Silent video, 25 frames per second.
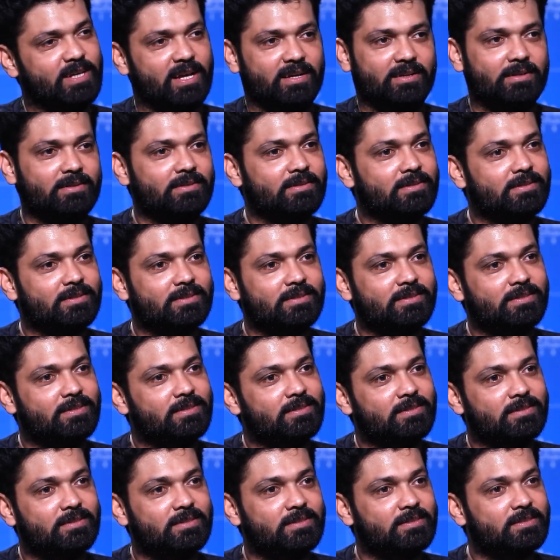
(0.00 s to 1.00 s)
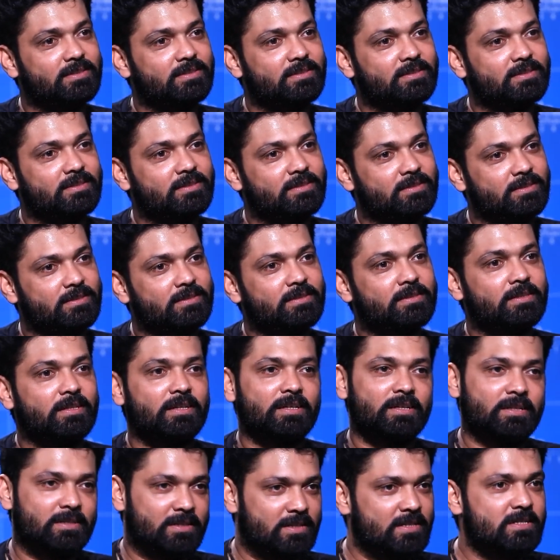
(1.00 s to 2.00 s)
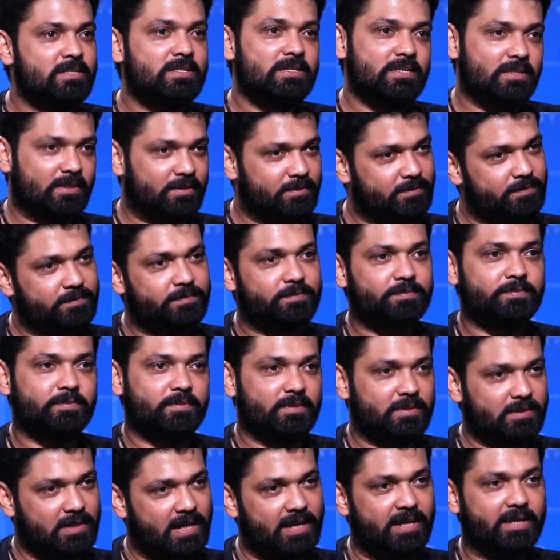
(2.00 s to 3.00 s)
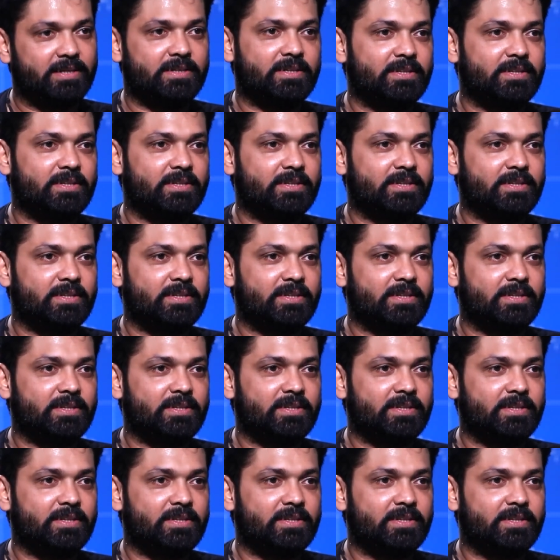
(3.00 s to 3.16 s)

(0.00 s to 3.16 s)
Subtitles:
because that such a responsible producer, director